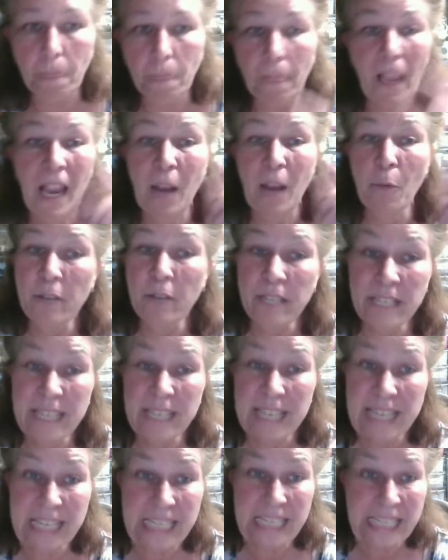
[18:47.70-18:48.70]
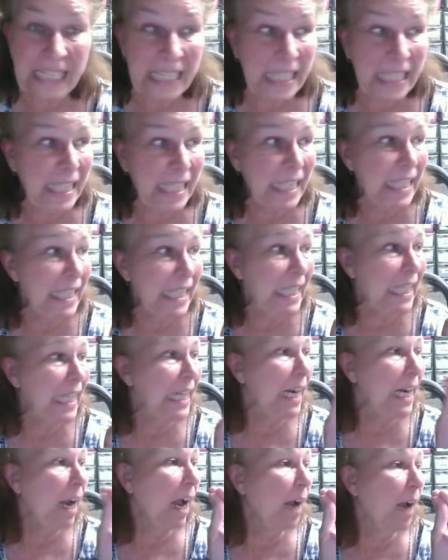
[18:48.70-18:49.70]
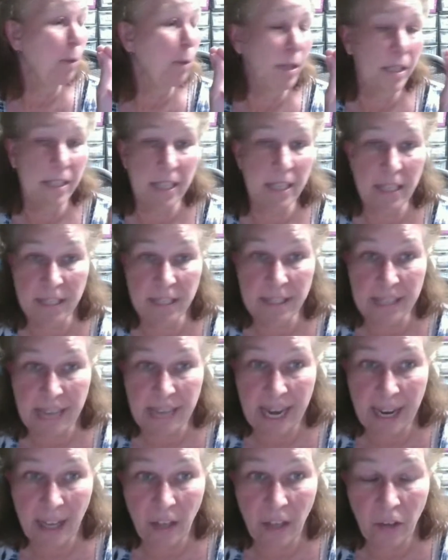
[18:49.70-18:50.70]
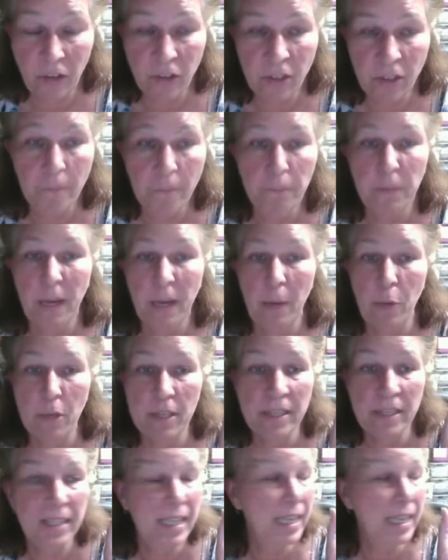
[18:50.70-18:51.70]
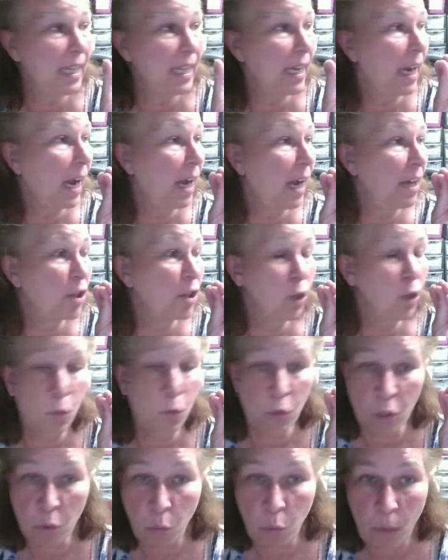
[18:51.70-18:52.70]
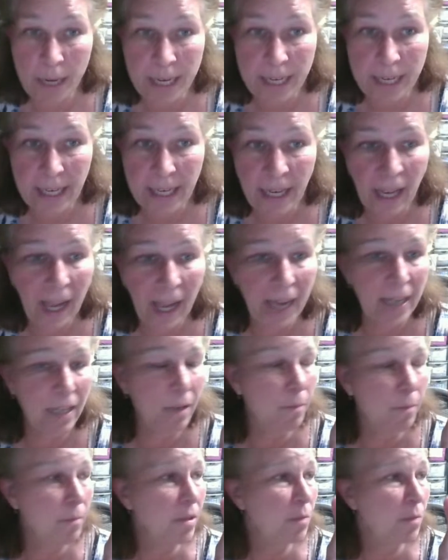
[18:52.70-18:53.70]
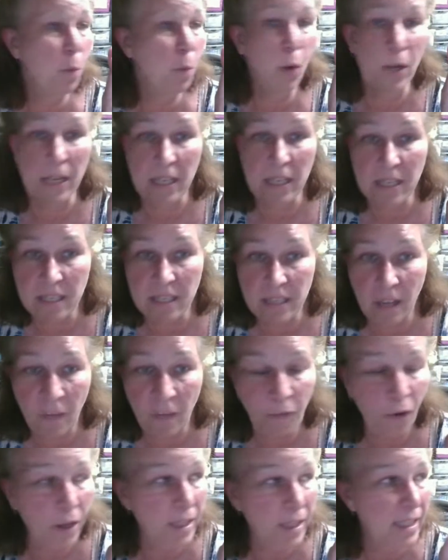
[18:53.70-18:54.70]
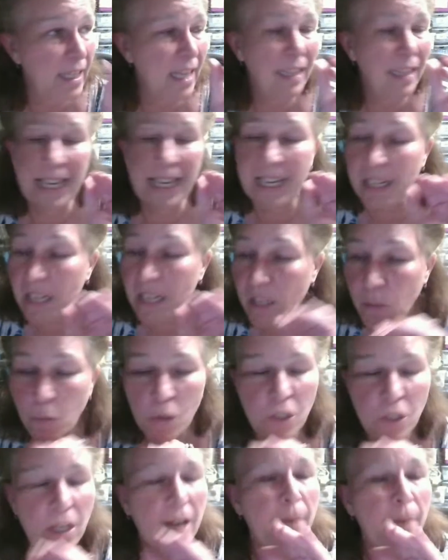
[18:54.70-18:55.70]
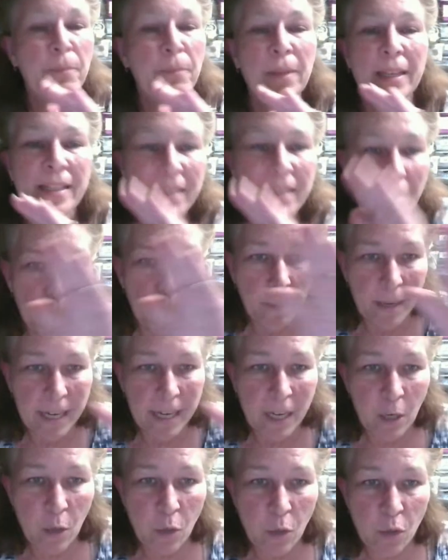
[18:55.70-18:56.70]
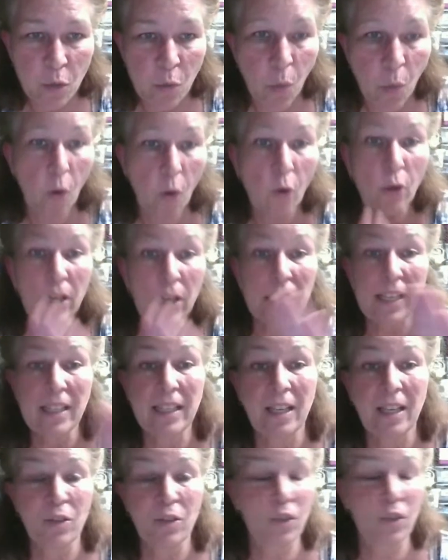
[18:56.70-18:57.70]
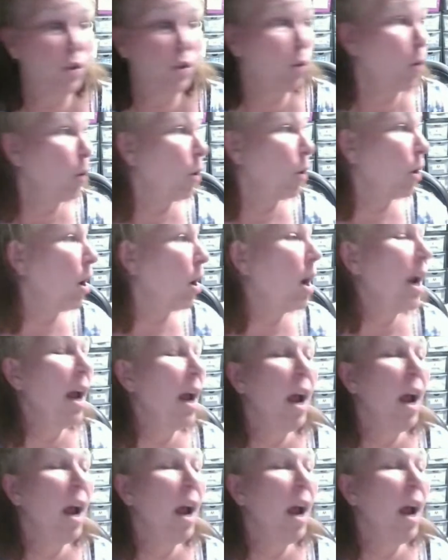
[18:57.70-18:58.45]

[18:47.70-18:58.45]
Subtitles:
I want to see consistency. I want to see sales. I want to see you tweaking items, putting stuff on. Like, in other words, somebody who's working their store